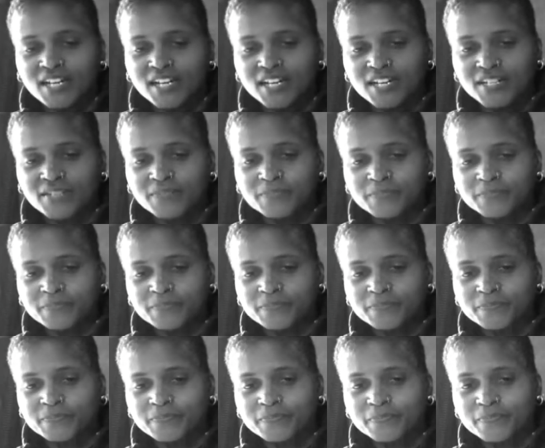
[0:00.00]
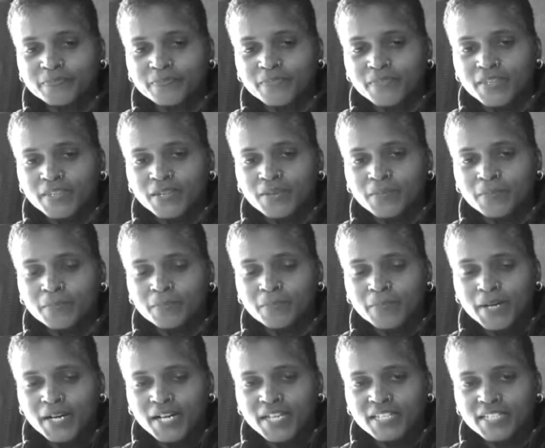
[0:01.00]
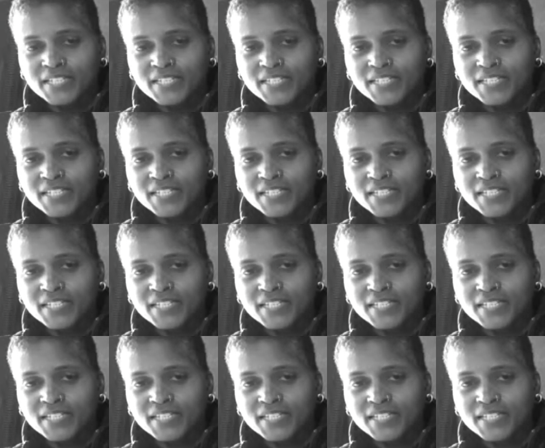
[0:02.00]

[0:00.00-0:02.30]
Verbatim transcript: Um, but